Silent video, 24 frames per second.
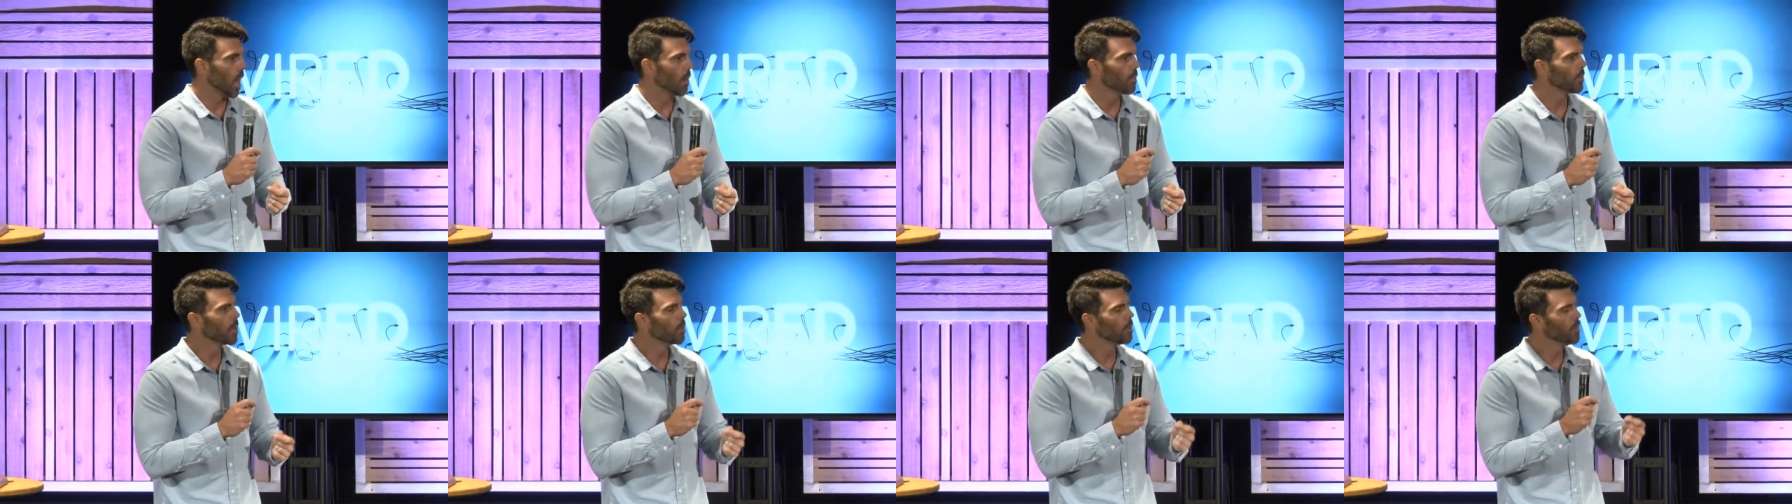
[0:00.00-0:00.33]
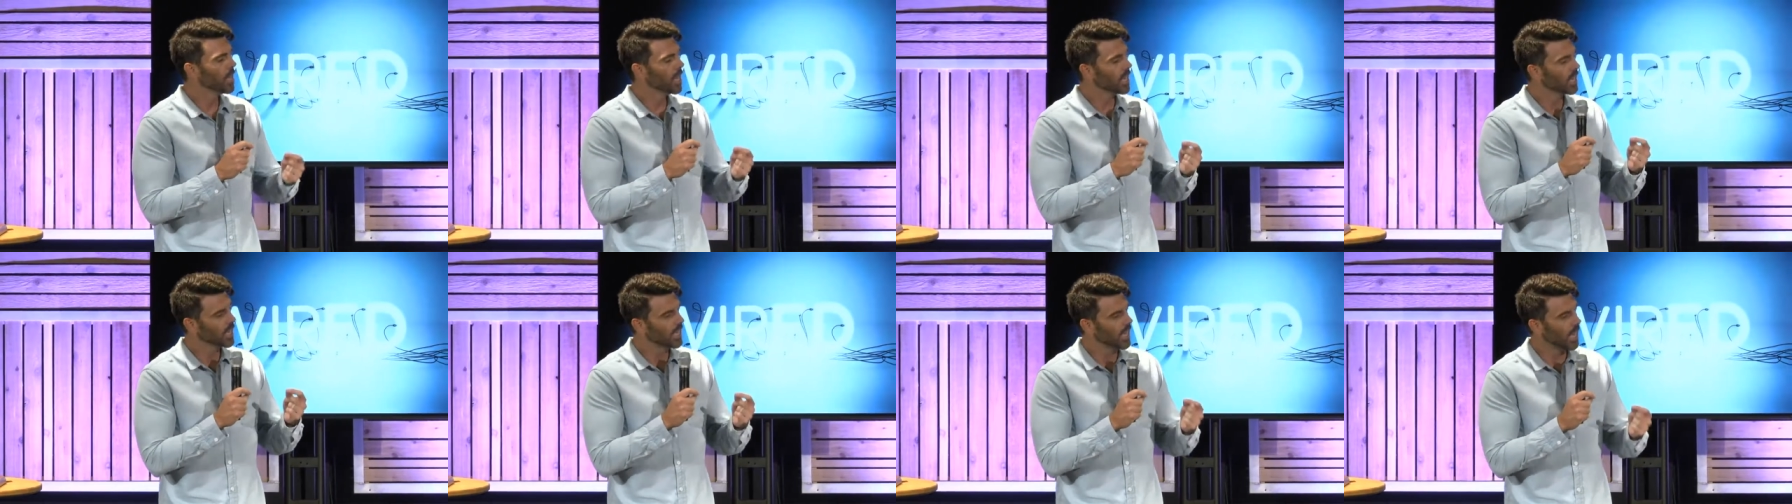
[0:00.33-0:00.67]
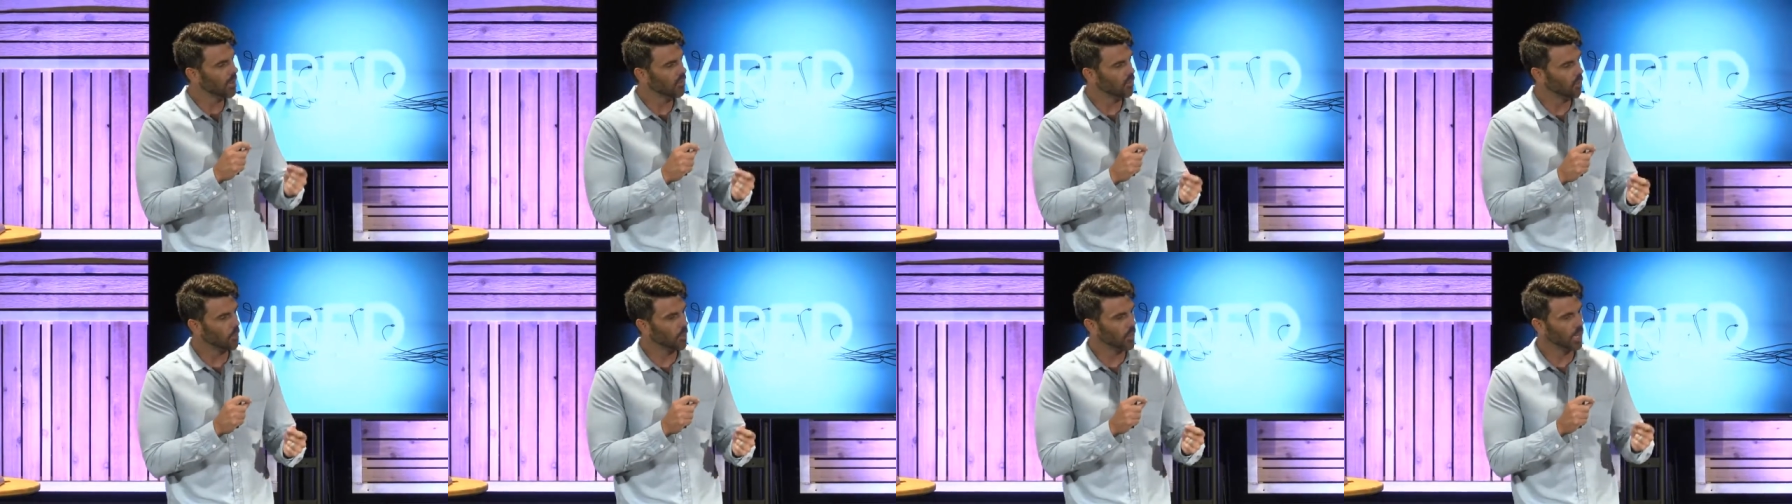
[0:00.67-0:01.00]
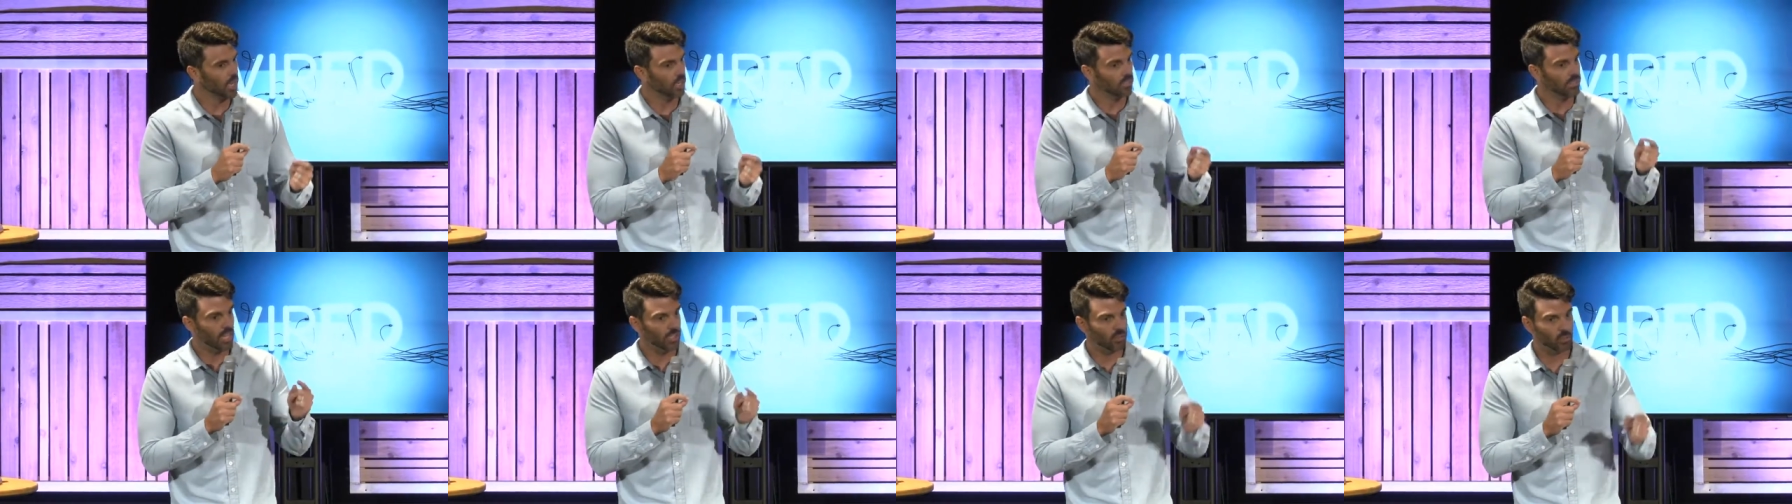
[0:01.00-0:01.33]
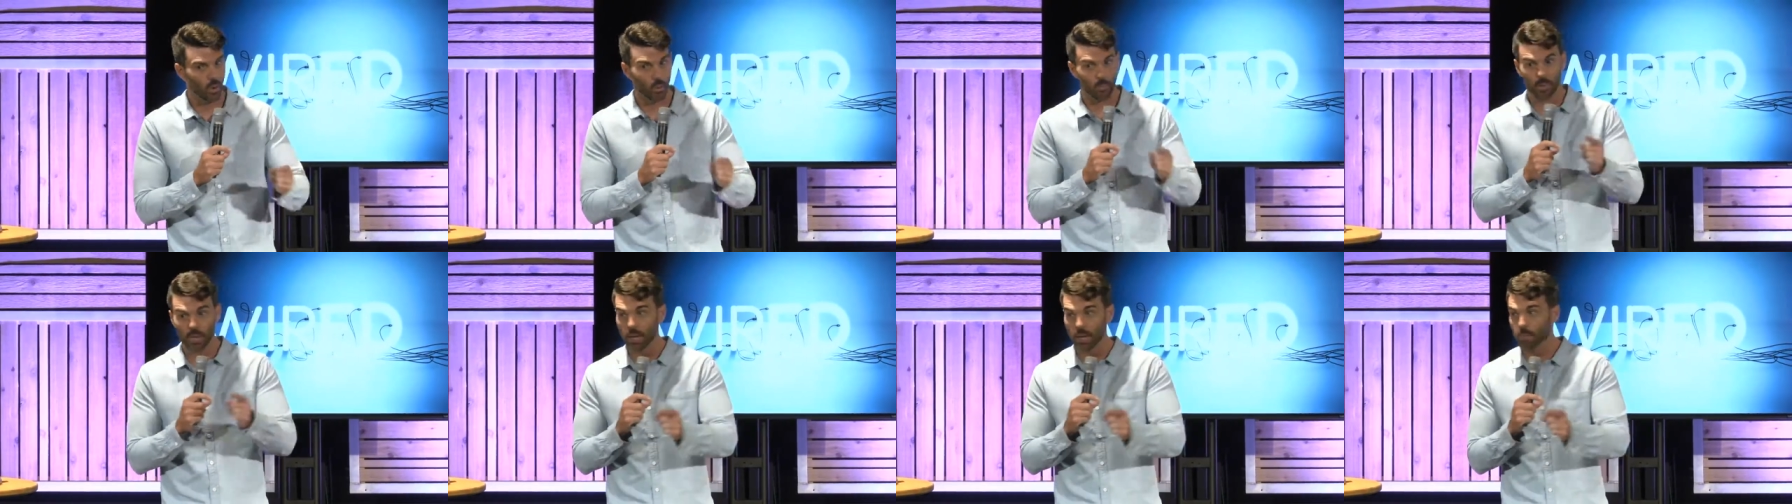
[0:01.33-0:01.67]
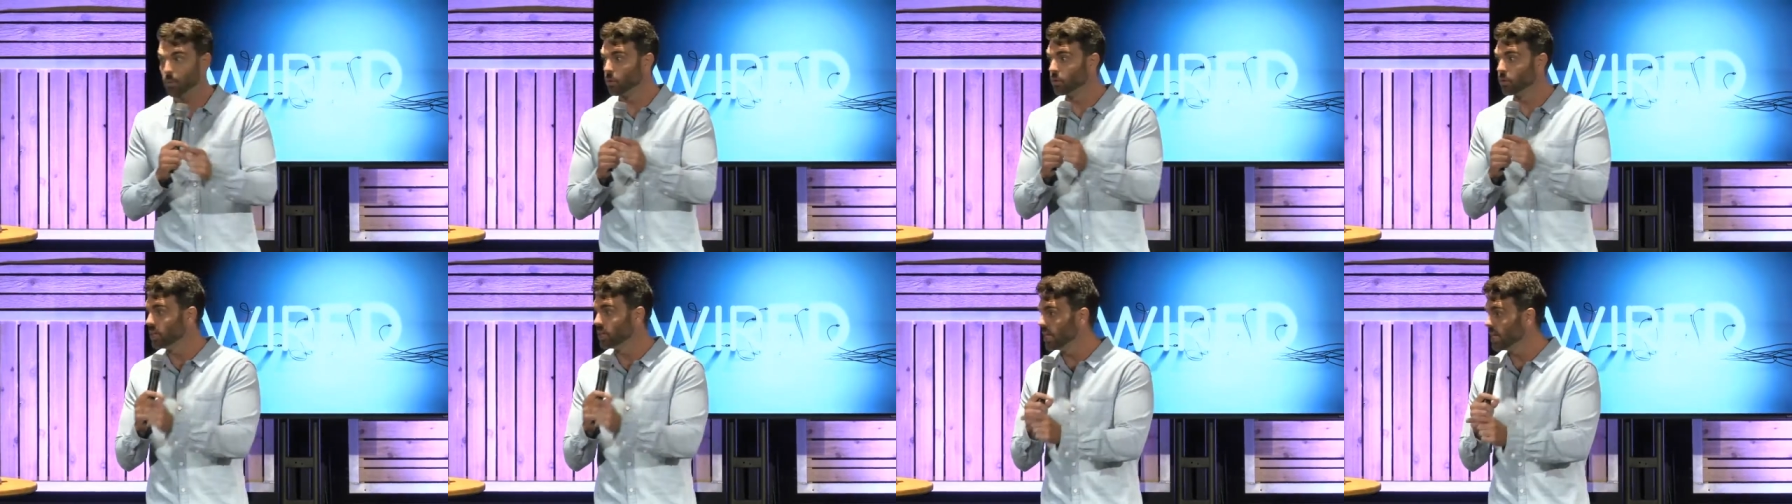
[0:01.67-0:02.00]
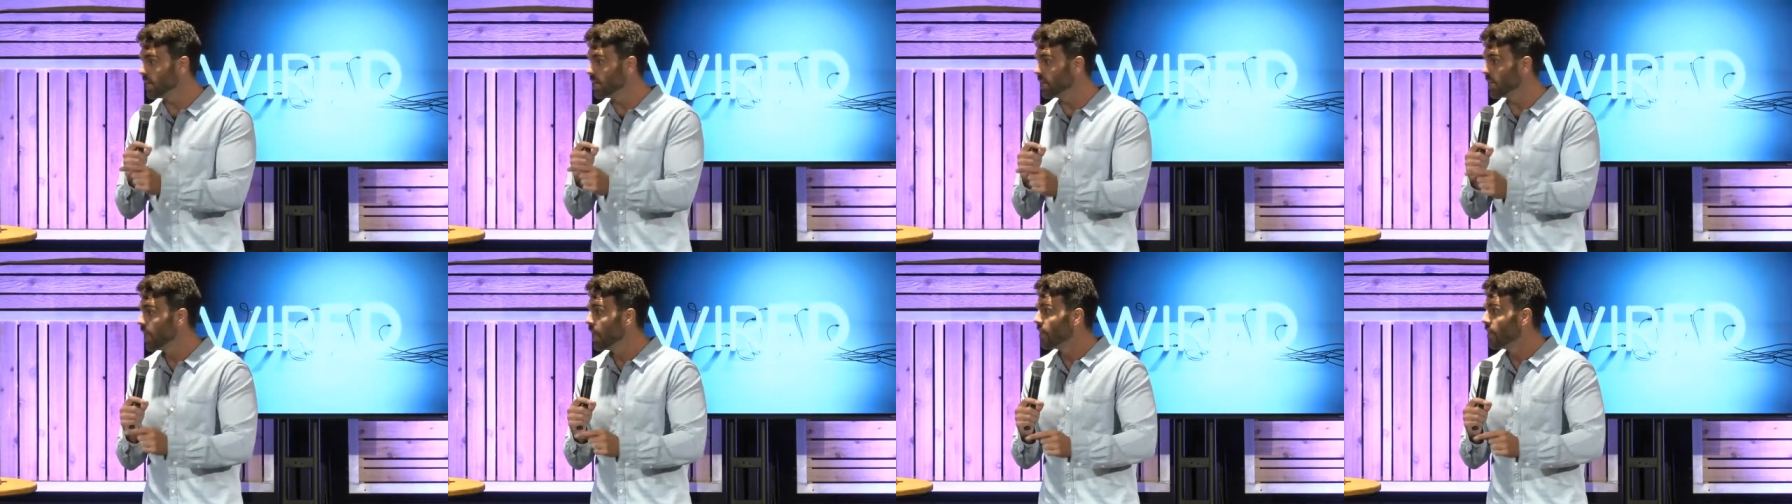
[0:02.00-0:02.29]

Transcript: going to be a giver because that's what people need.